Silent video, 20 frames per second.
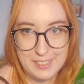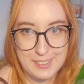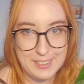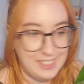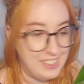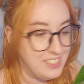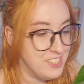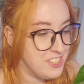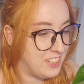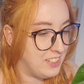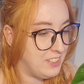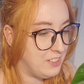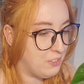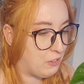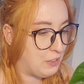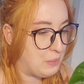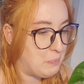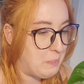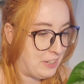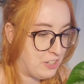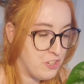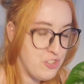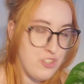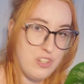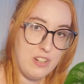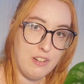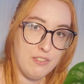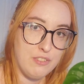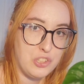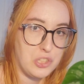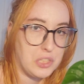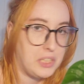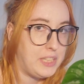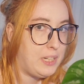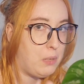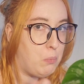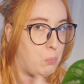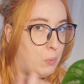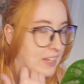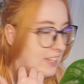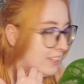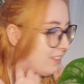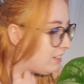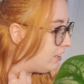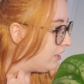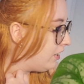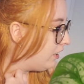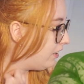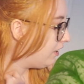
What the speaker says: variation or a mixture of green and white.